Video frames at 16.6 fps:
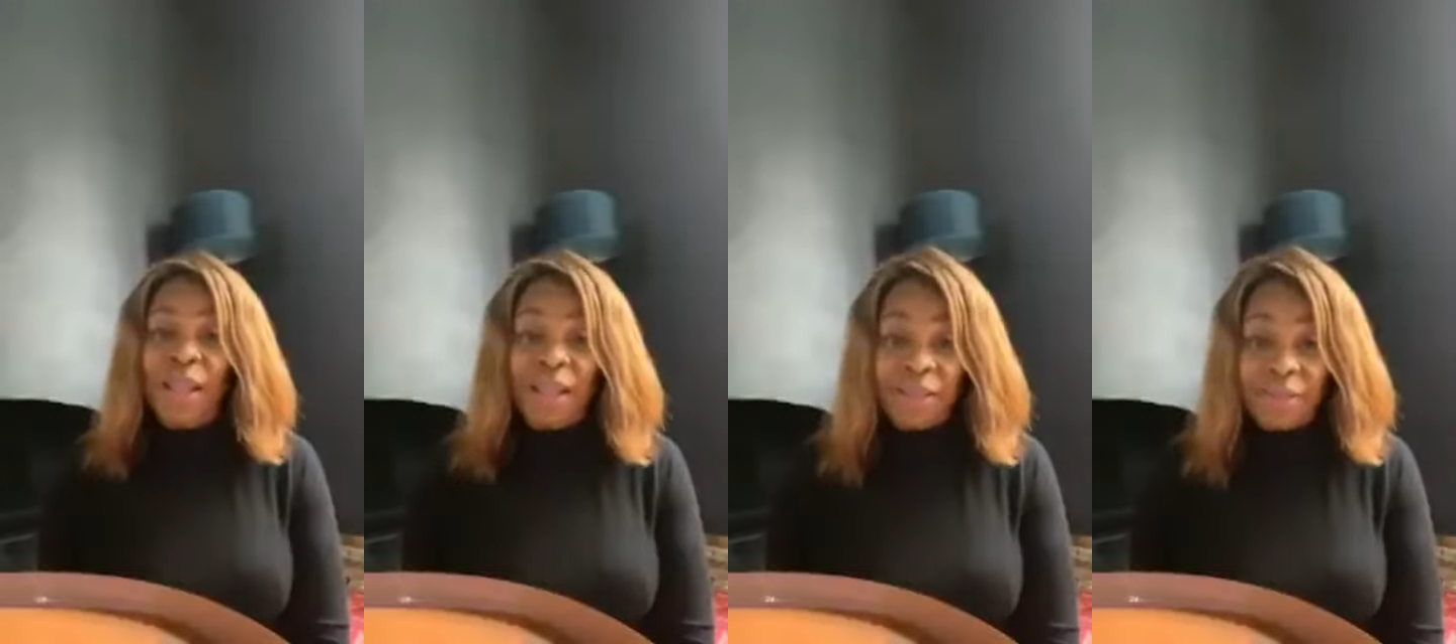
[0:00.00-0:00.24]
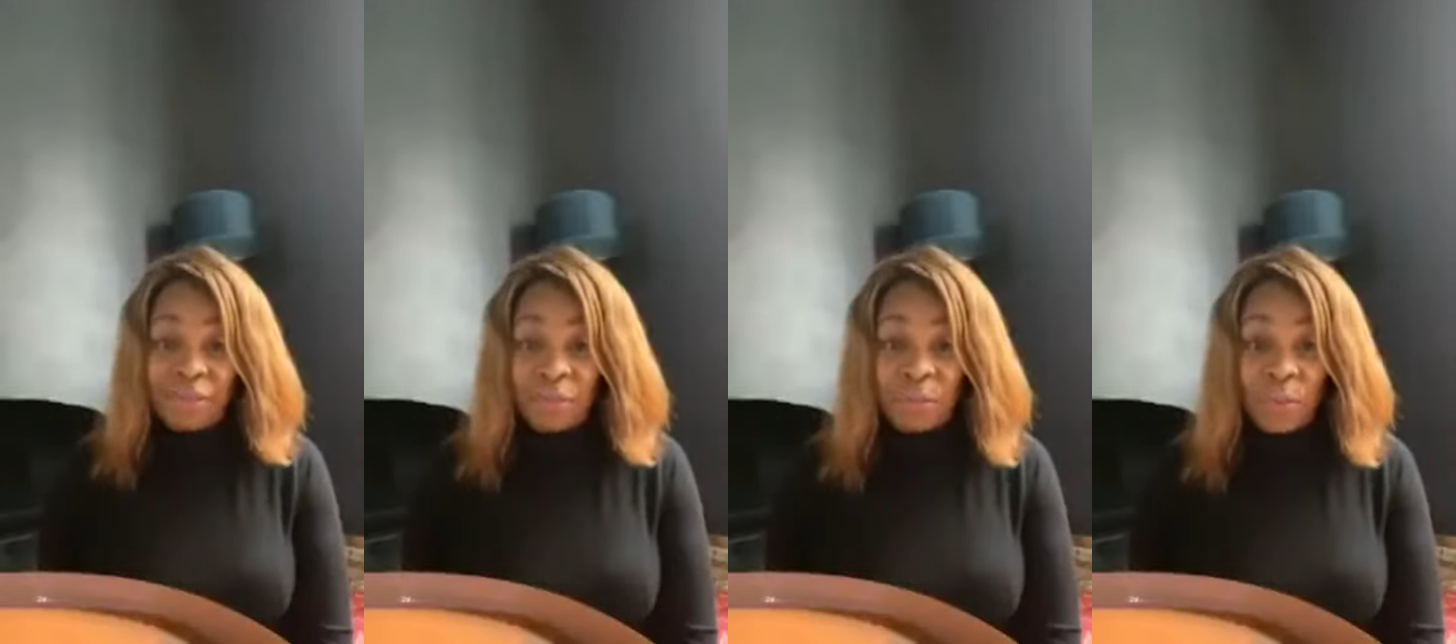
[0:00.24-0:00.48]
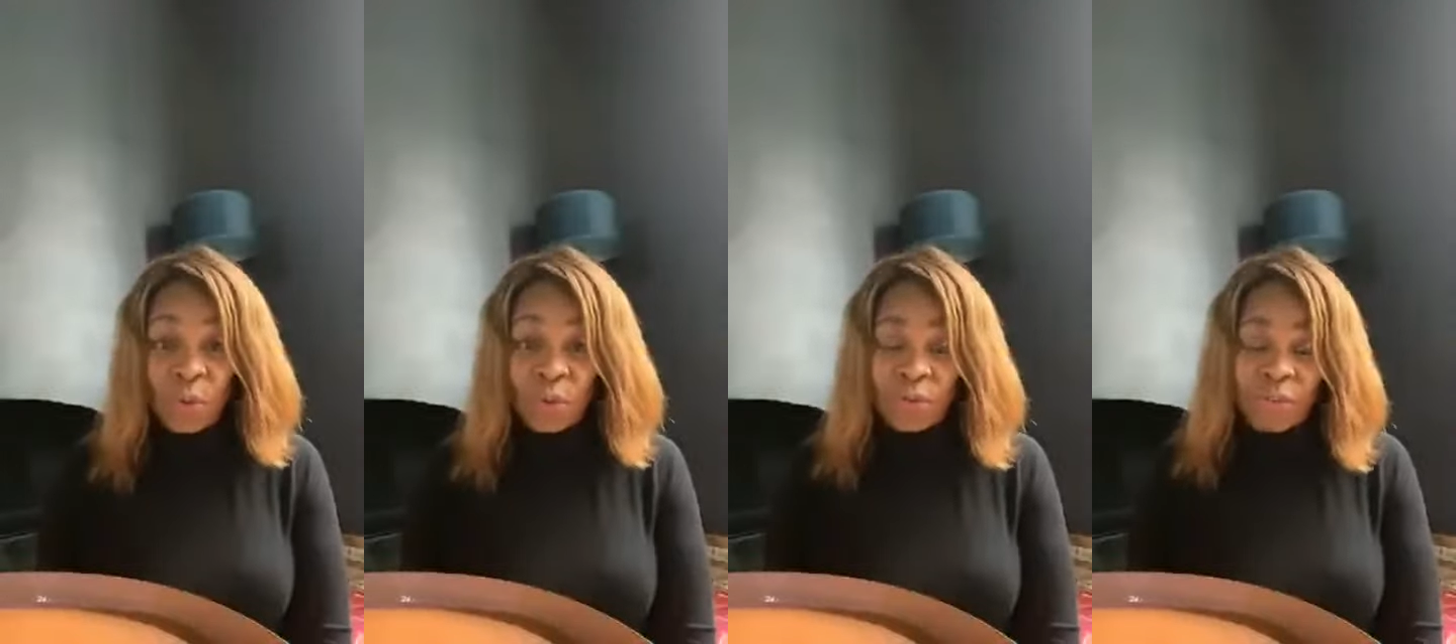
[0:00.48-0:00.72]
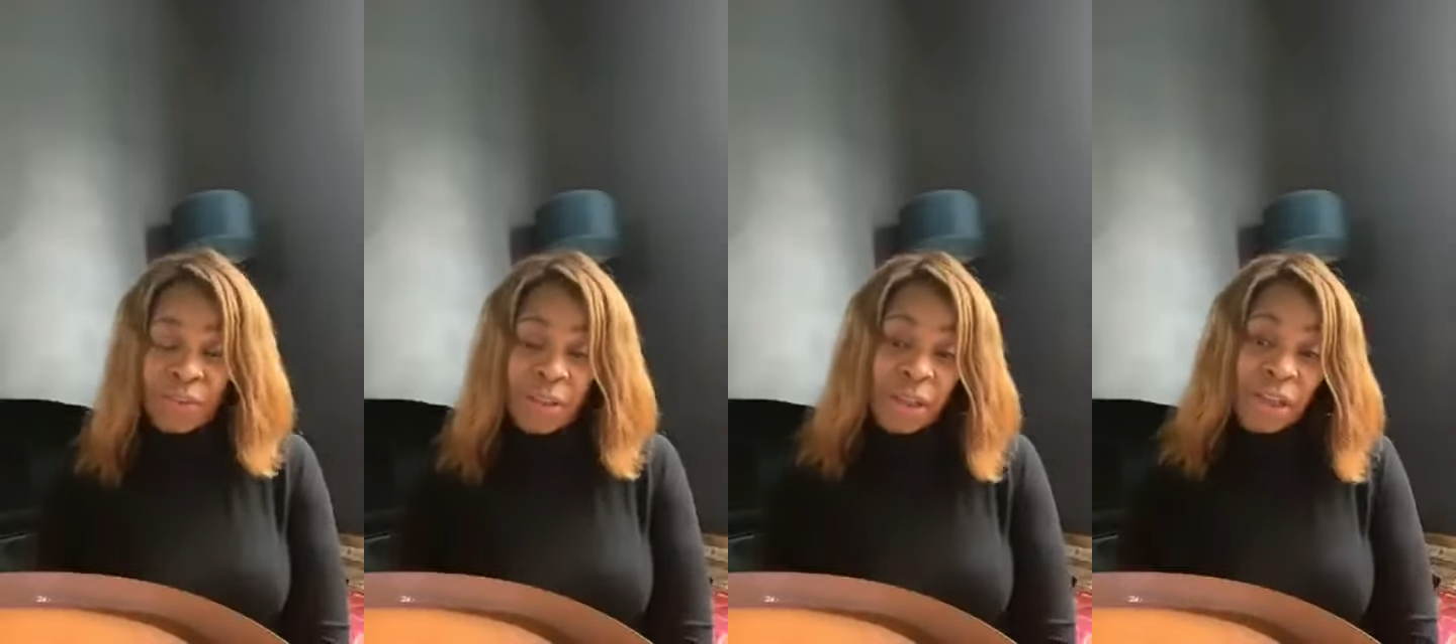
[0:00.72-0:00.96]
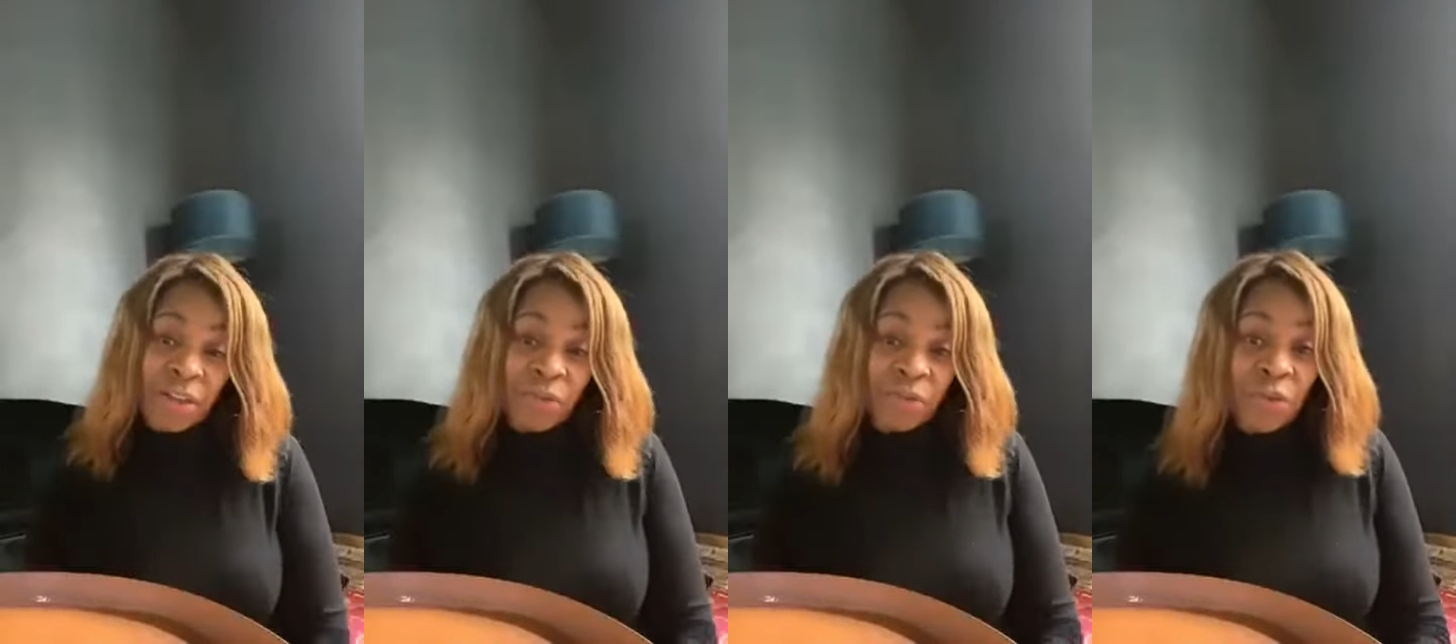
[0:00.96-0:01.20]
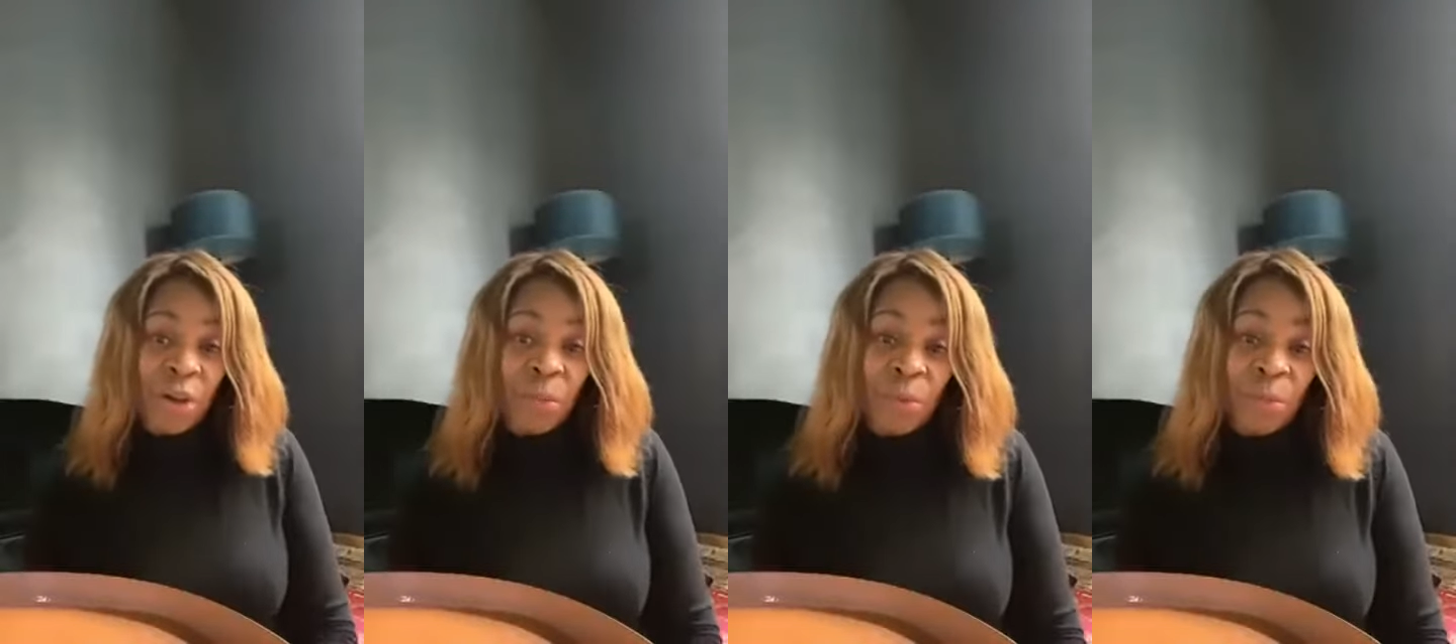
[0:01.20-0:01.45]
is and what
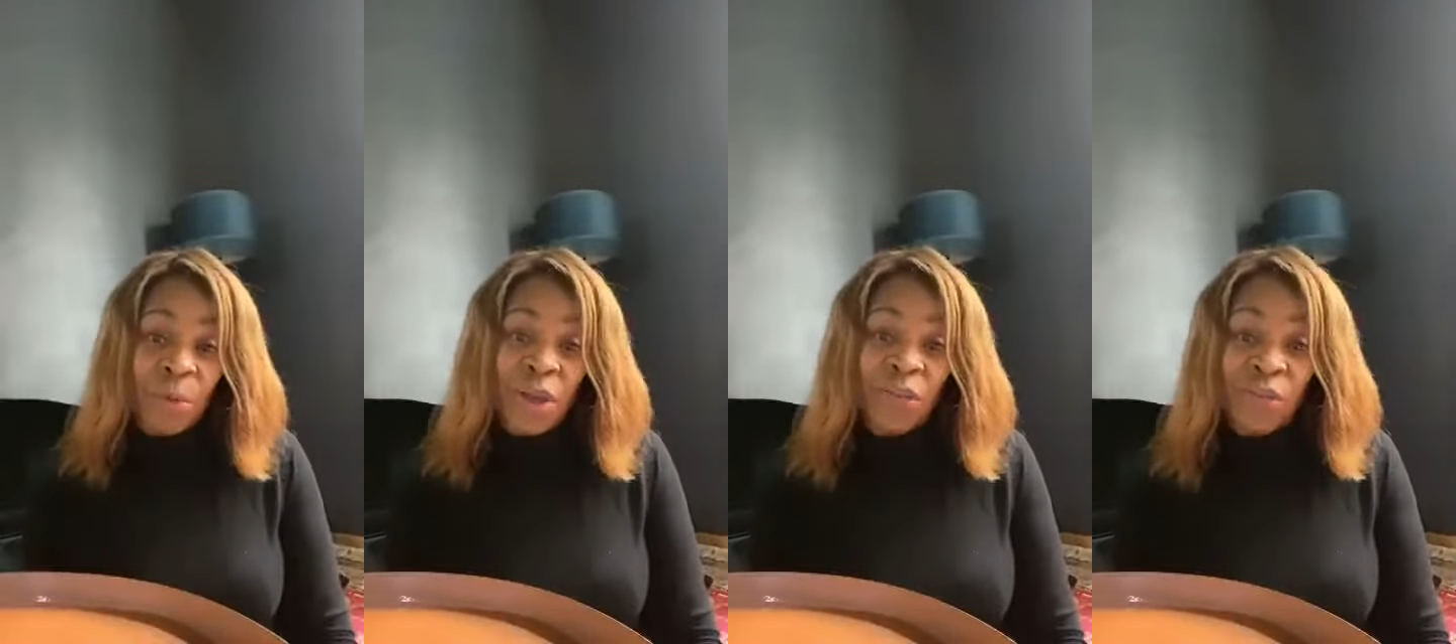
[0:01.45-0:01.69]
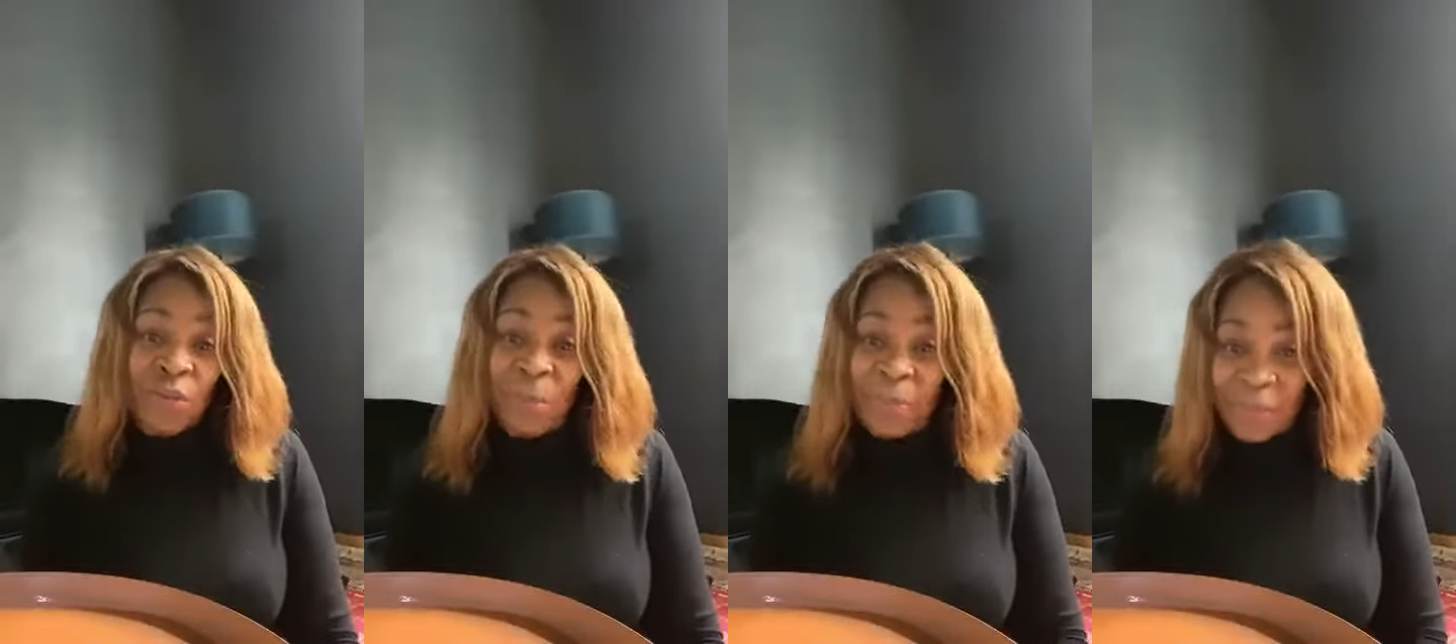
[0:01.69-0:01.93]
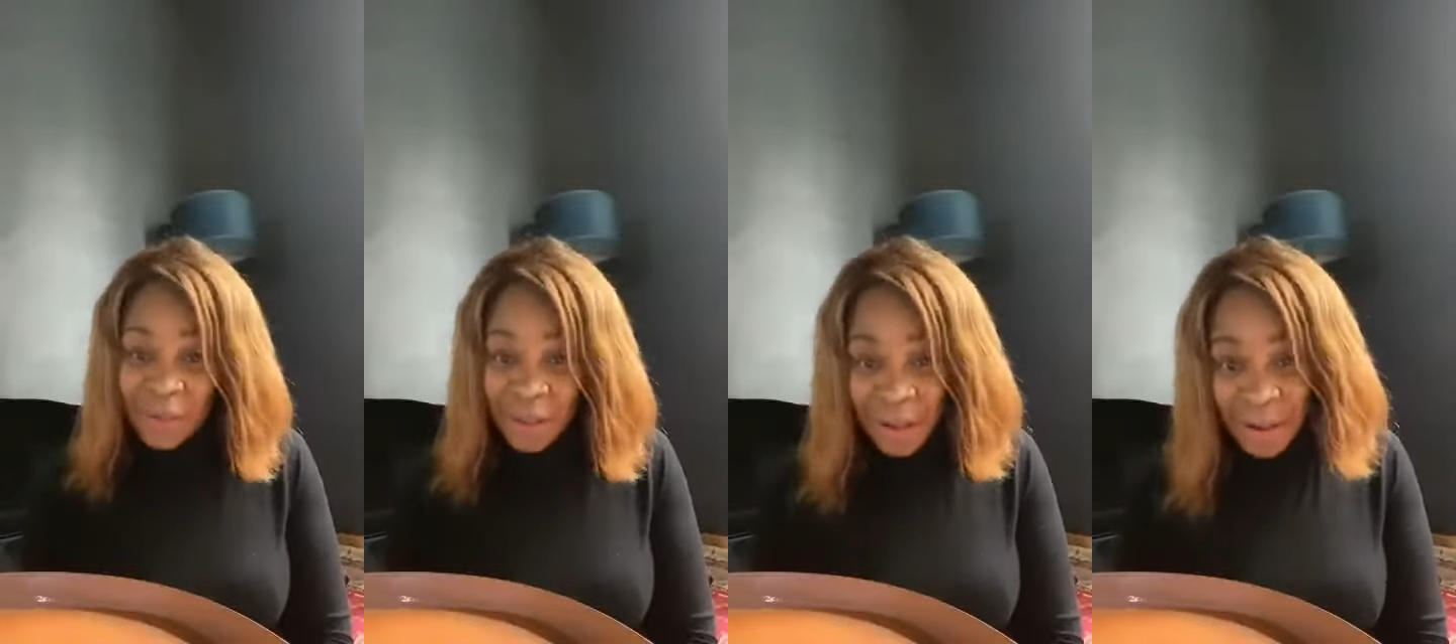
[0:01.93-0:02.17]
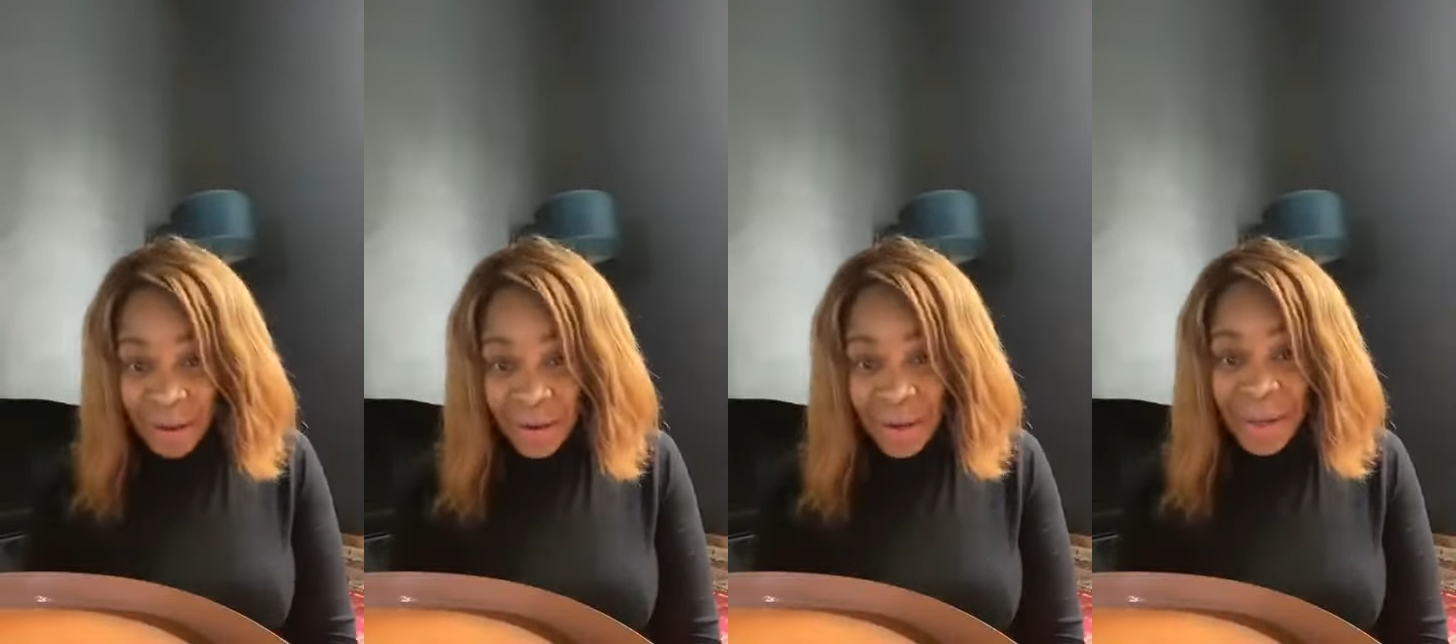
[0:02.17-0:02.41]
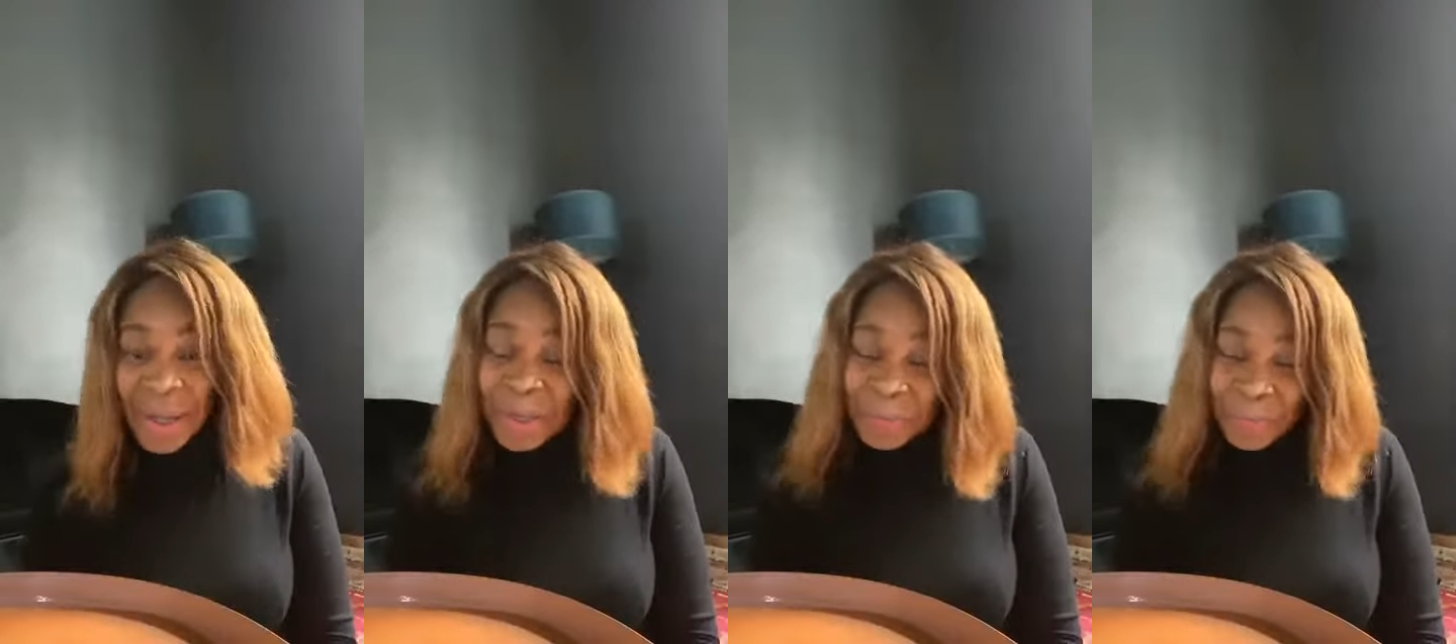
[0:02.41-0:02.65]
psychodrama workshops are,